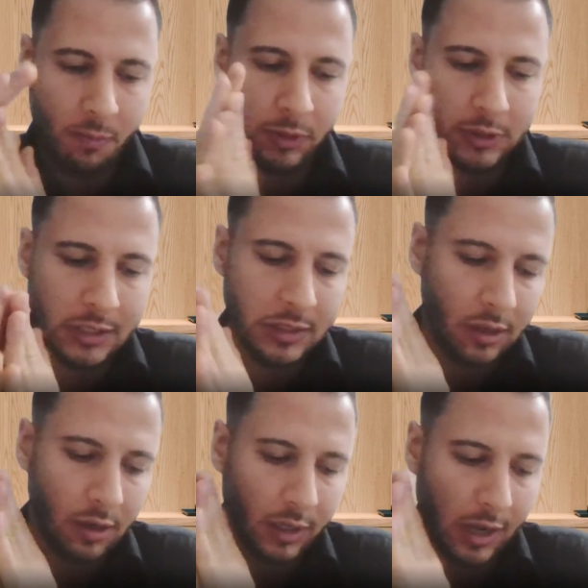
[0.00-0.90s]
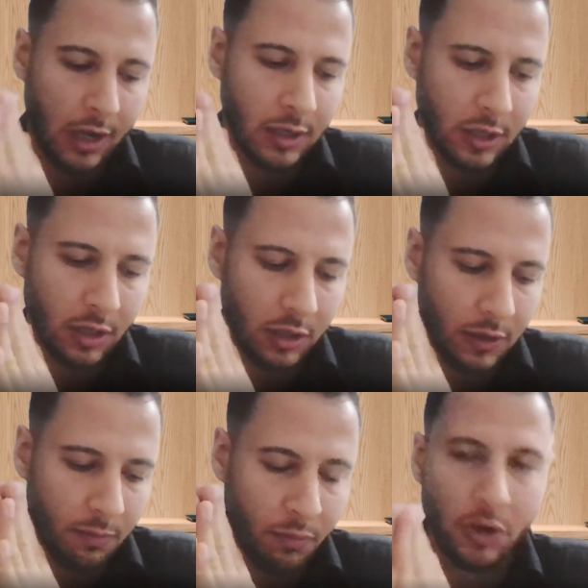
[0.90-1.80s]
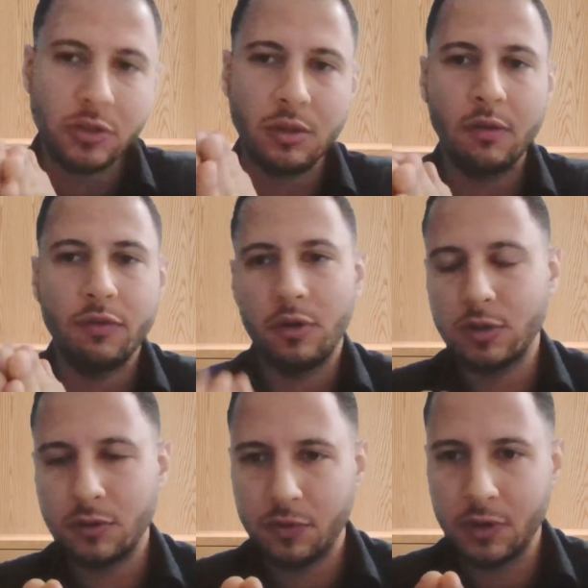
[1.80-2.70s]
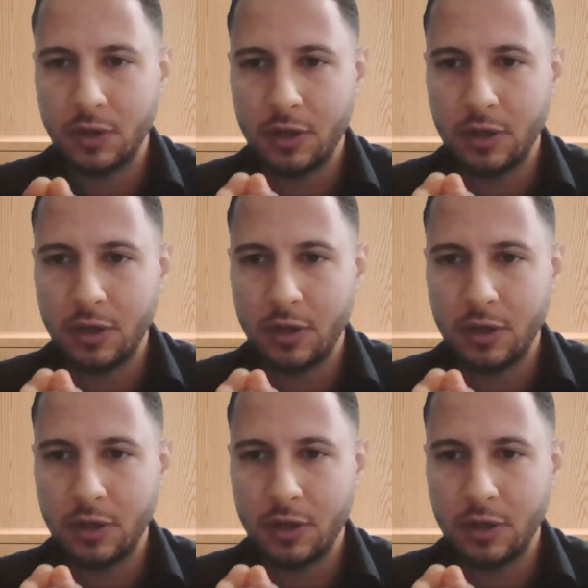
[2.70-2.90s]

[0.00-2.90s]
But is there like any personal philosophy,